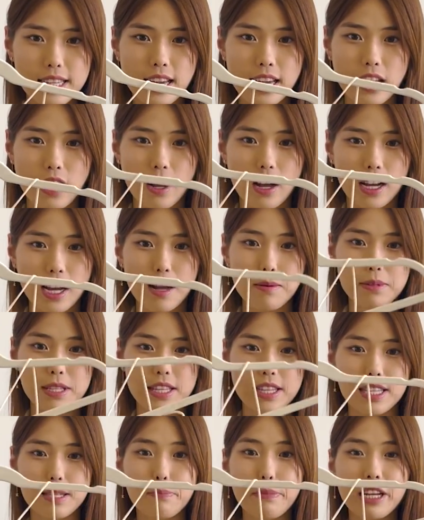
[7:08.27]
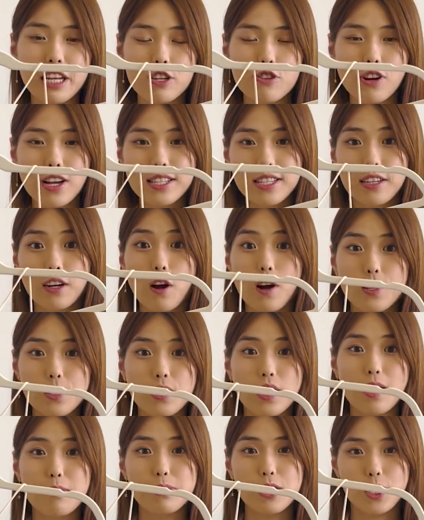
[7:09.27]
It comes in this midi dress, and it also
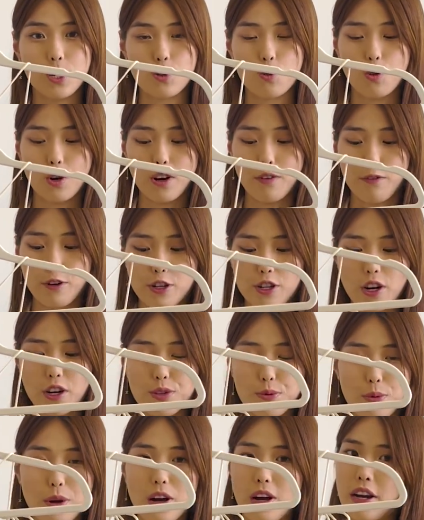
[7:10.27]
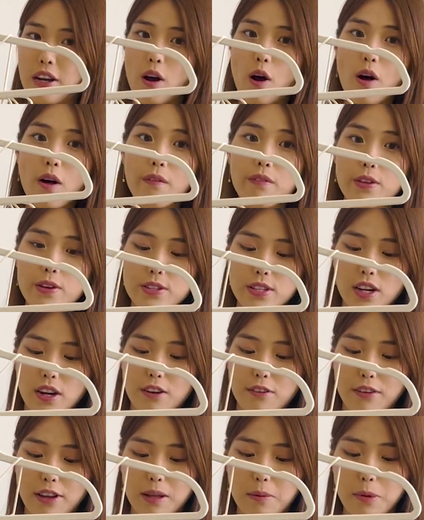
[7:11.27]
comes in a shorter version as well. And all of those are
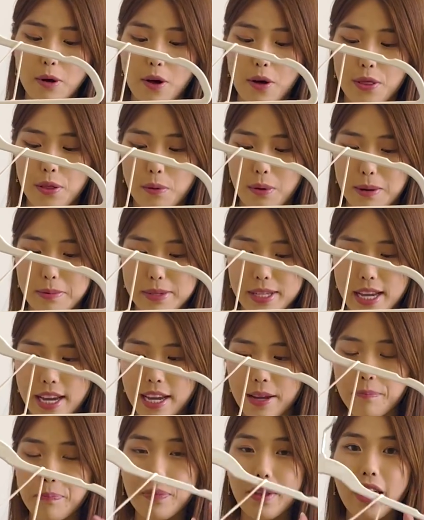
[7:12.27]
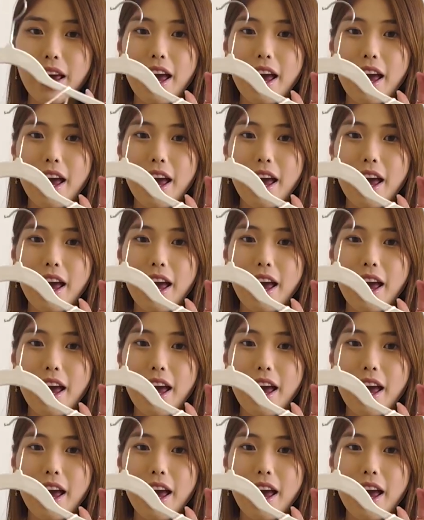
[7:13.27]
available on the website.